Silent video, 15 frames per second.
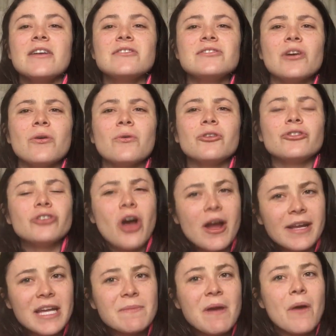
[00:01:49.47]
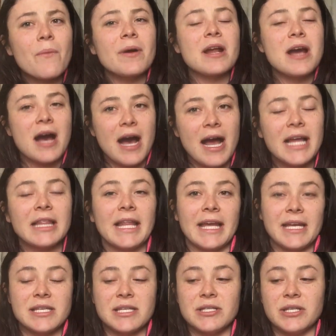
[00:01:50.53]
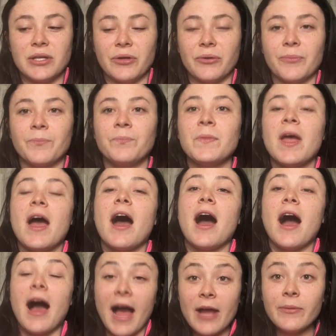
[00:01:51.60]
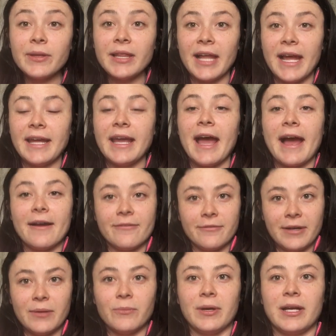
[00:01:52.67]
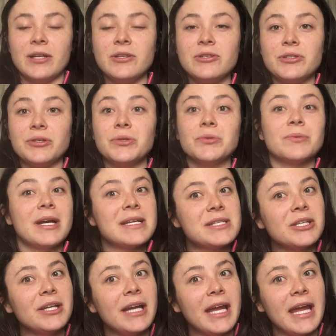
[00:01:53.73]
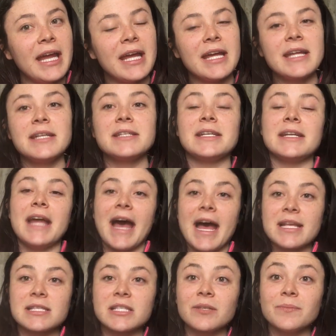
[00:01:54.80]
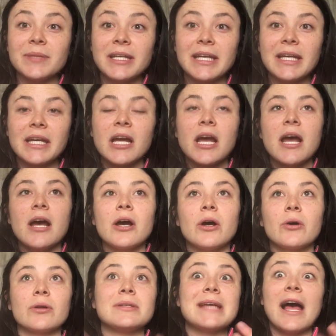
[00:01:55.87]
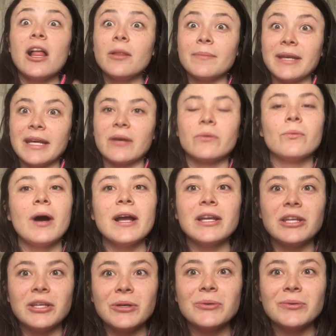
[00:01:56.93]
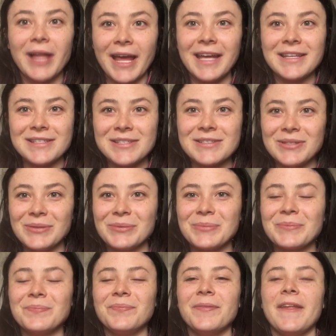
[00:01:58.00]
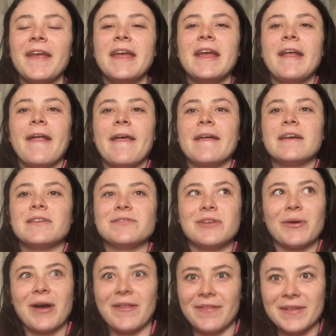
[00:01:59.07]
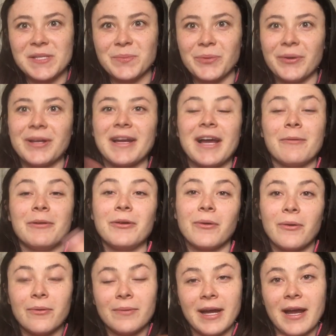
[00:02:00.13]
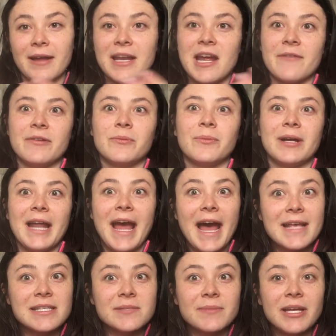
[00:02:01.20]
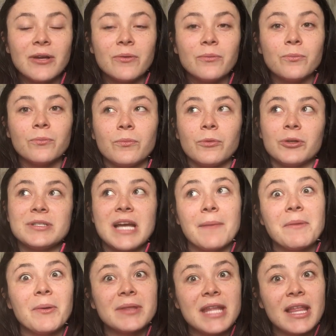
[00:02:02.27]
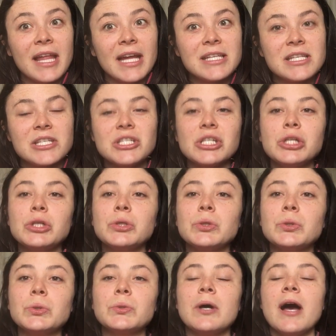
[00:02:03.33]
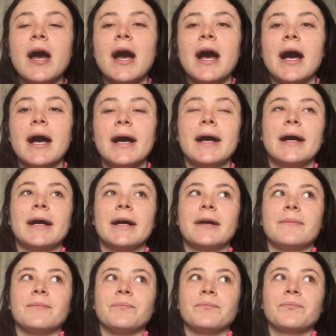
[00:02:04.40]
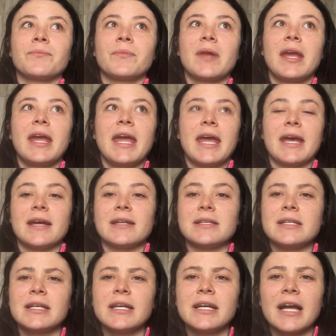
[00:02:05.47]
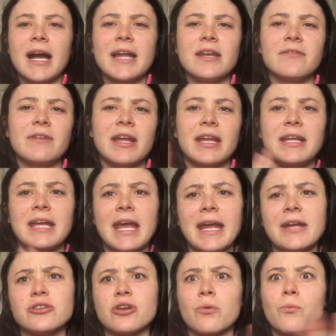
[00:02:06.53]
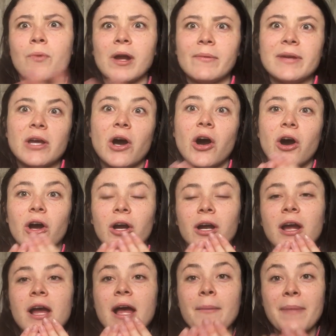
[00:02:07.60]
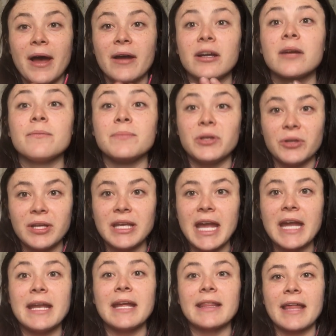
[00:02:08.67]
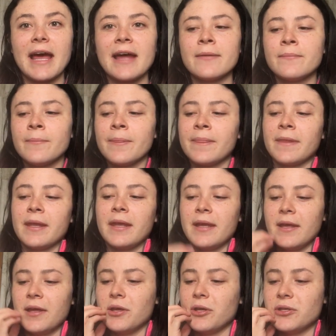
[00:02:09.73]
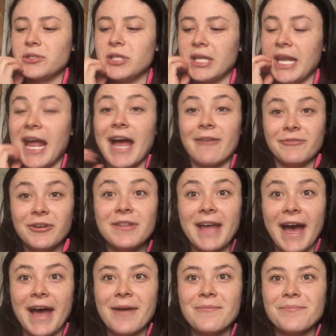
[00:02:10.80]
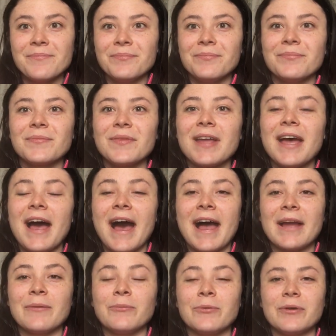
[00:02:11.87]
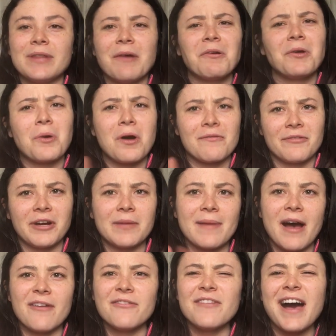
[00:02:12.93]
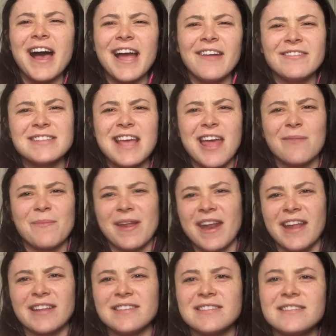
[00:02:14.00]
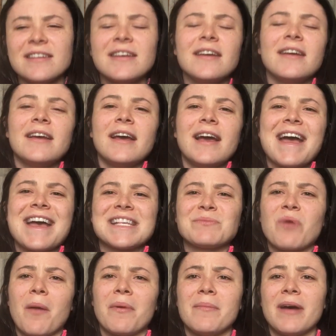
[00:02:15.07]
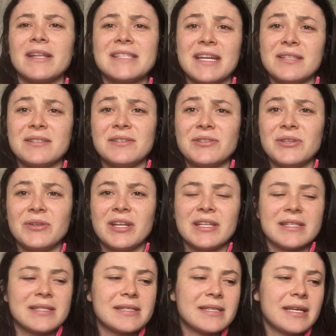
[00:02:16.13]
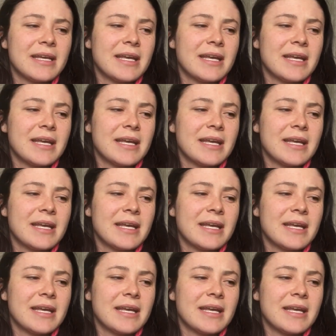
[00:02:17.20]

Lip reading: So talking about what I like to do, I would like everyone to raise your hand and ask me or tell me what you like to do. So at this point, I would go around, everyone ask me or tell me what they like to do, and kind of get a gauge on where we are about communicating that. So then after that, that would go on for about 5-10 minutes. That's probably about 10 students.